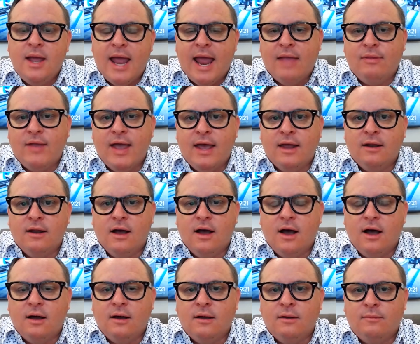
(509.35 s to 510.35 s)
And then
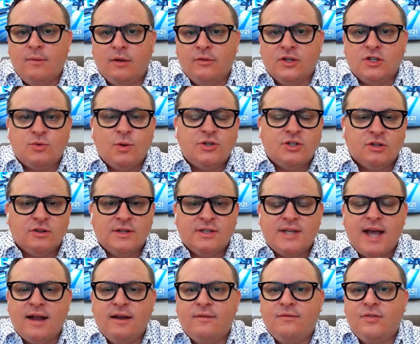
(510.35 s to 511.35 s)
on the Switzerland
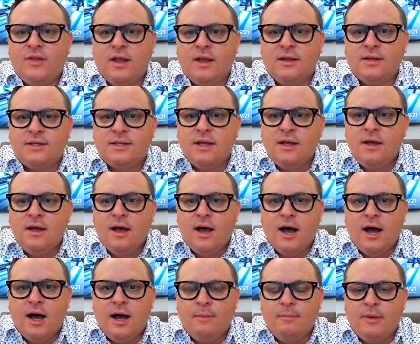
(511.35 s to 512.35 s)
side of things,
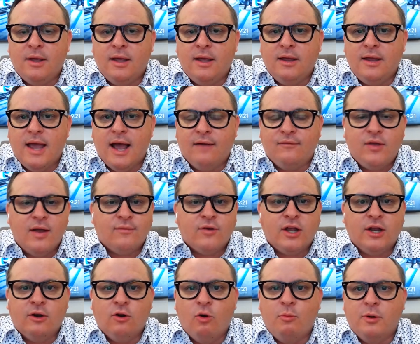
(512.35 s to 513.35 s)
if they ever
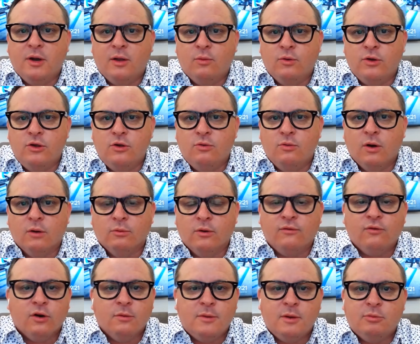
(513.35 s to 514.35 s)
get an opening, will you
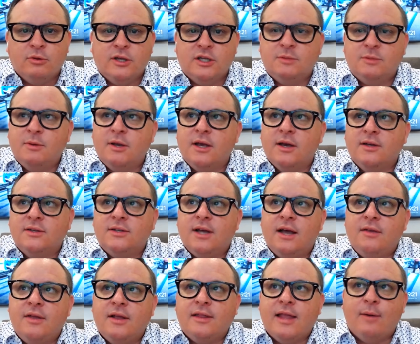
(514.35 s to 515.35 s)
refer me, please? Because I
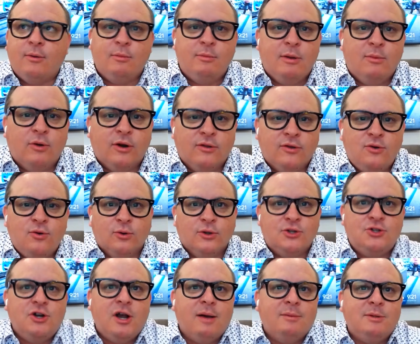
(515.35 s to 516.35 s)
think that would be one of the
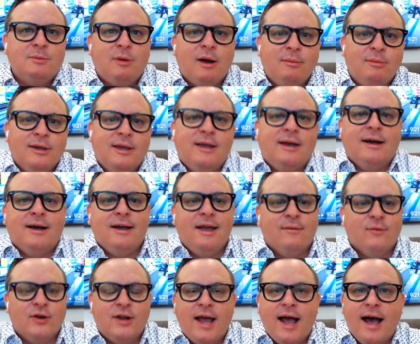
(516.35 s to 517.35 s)
coolest jobs probably
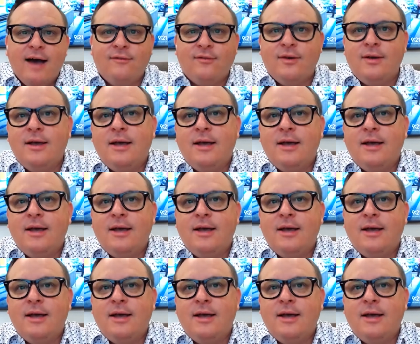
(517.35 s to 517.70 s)
ever to have.